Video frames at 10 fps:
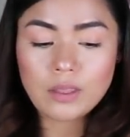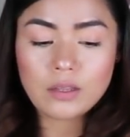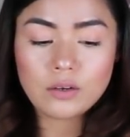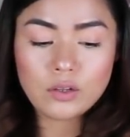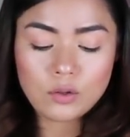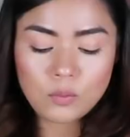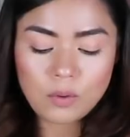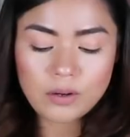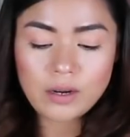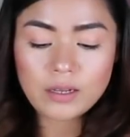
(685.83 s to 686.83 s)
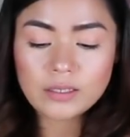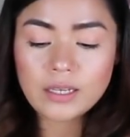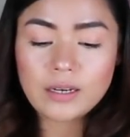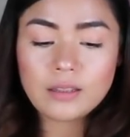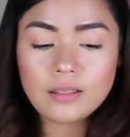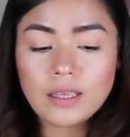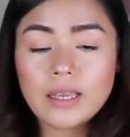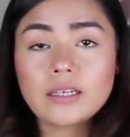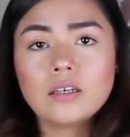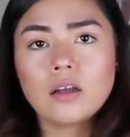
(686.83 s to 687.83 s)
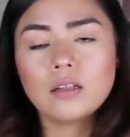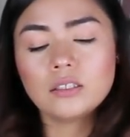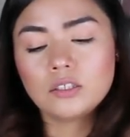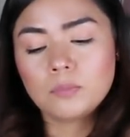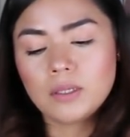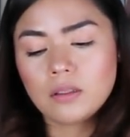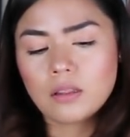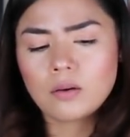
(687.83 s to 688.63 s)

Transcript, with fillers: that you are not getting the acknowledgement,